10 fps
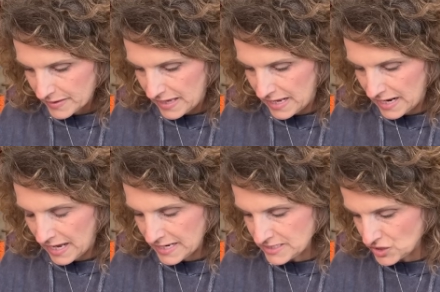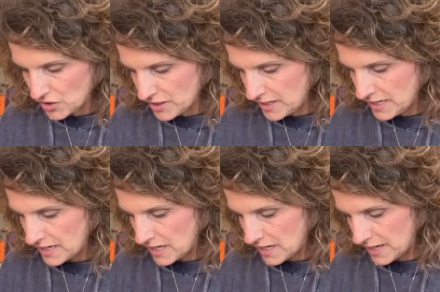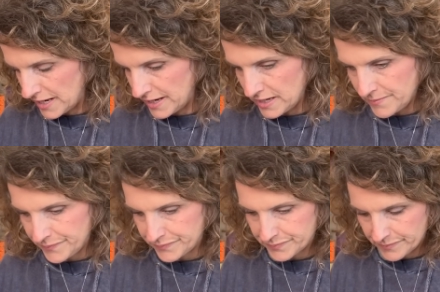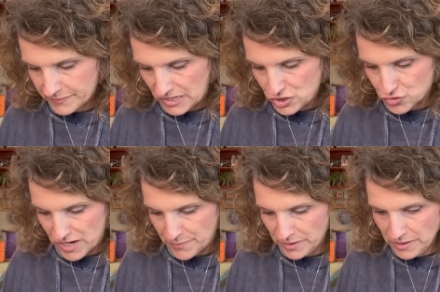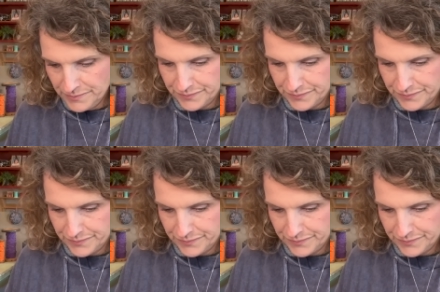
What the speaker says: And I started it on Drabble.